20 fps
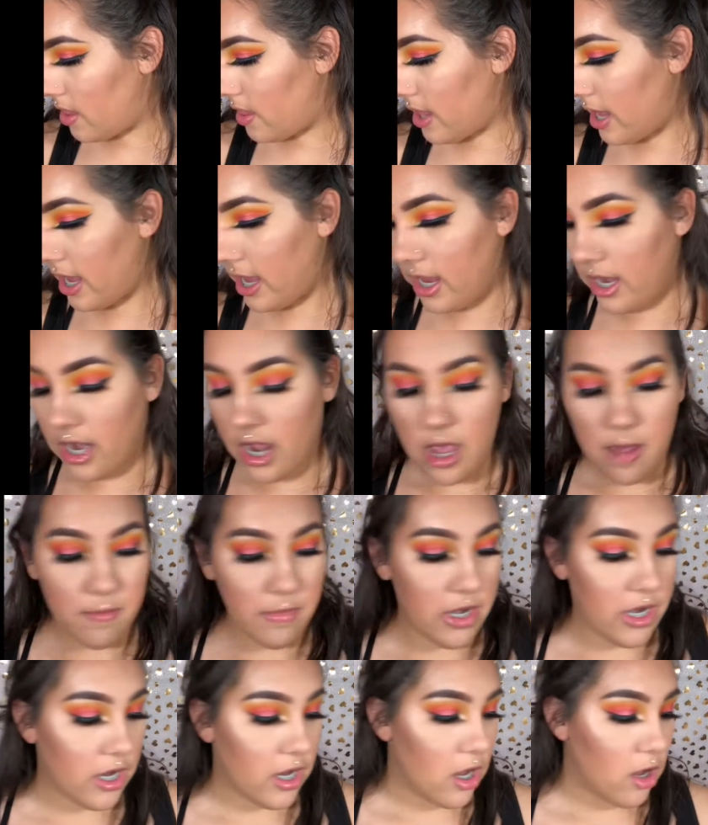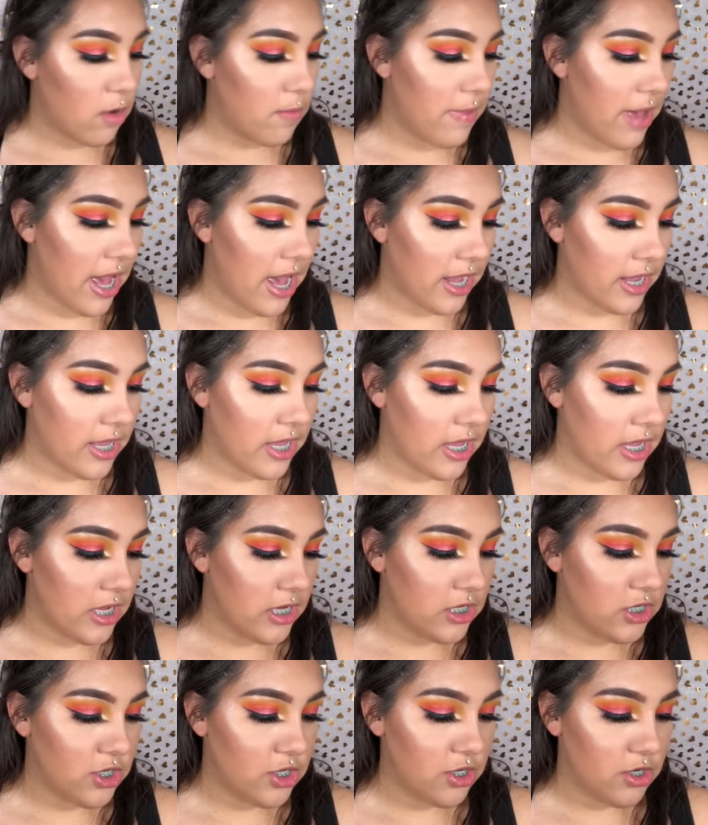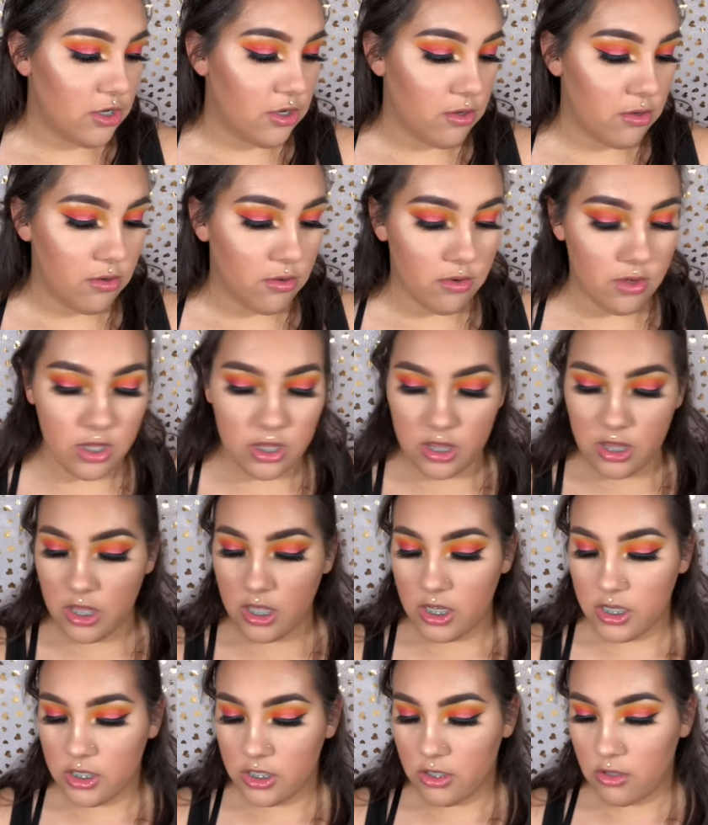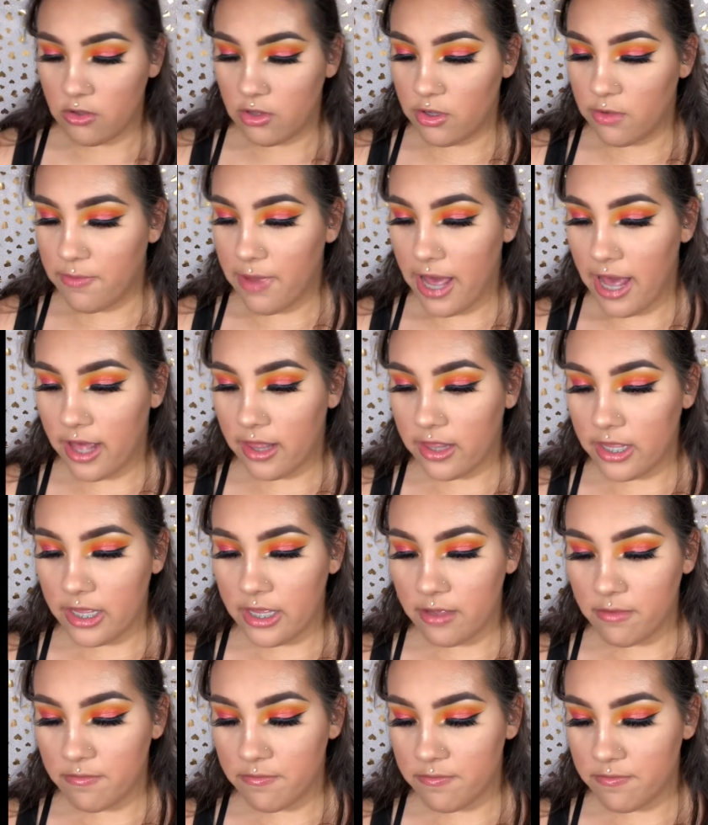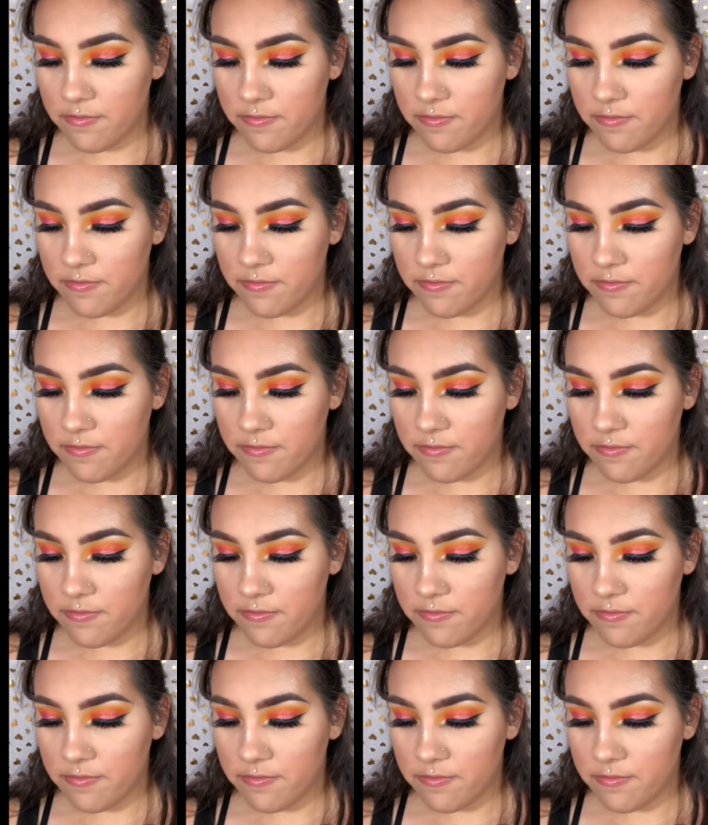And then I'm going to go back into the Zulu palette